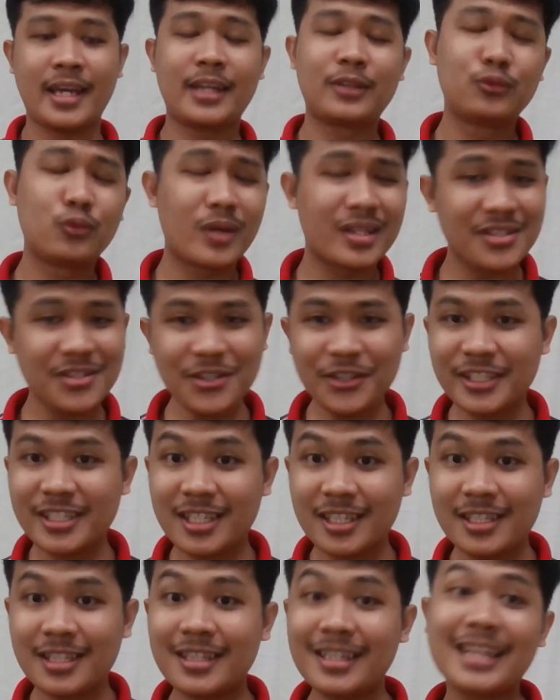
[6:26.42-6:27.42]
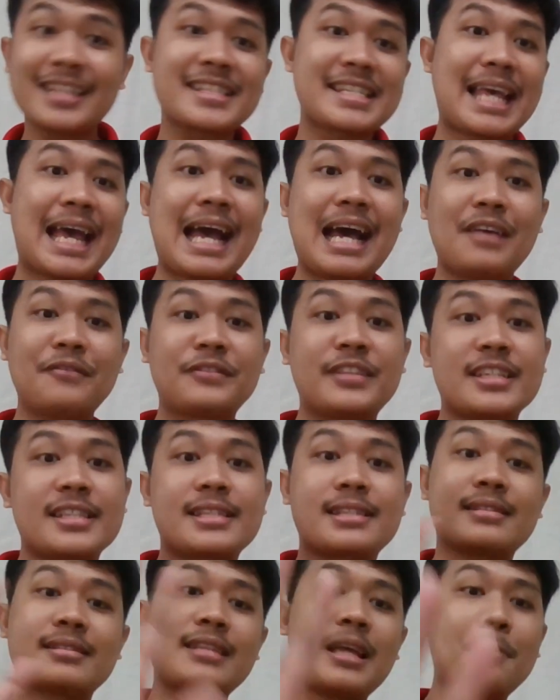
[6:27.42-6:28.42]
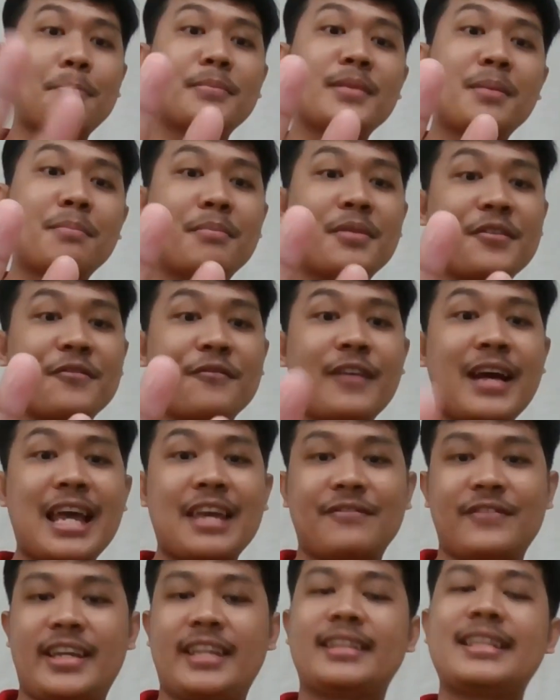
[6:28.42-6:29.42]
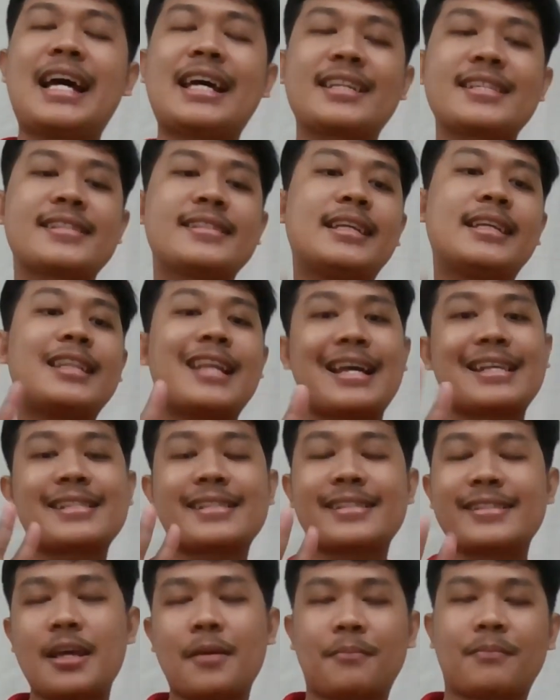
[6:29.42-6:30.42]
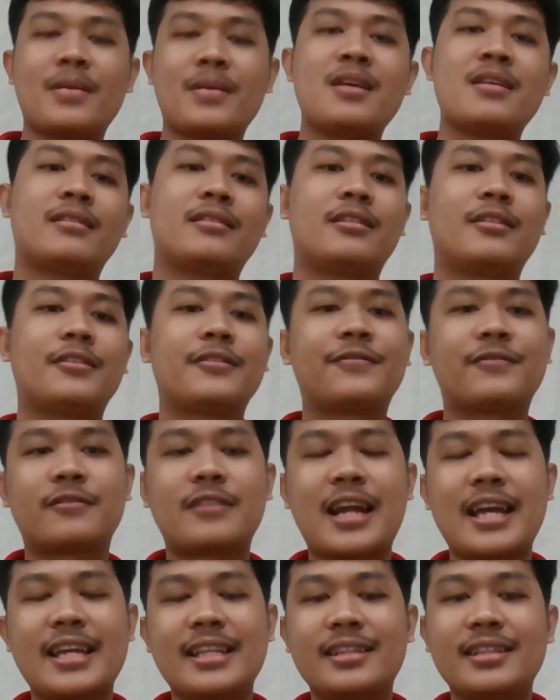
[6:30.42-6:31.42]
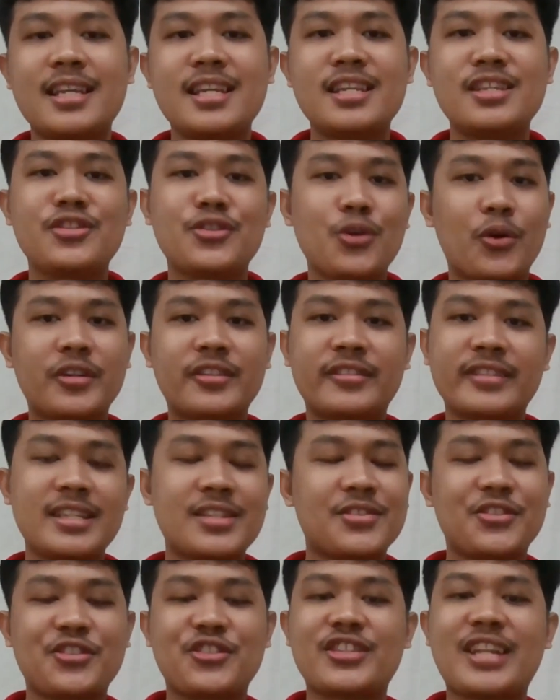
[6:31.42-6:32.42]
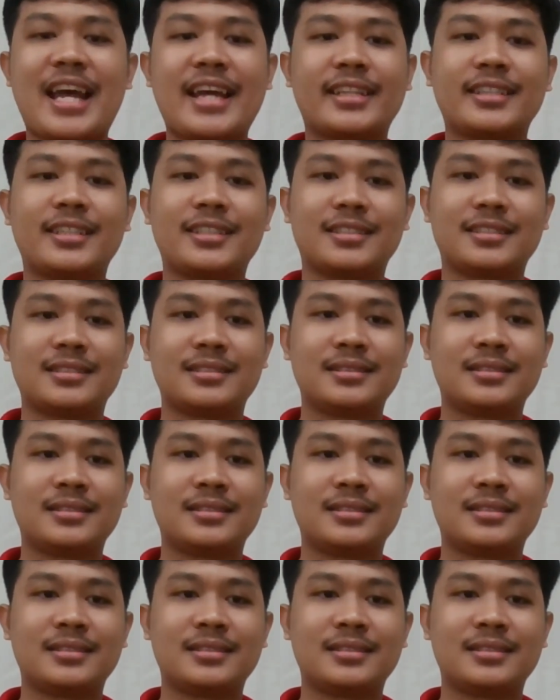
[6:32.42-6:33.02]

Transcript: And once you're done, let's have the step number five, and that is the last step of writing your research title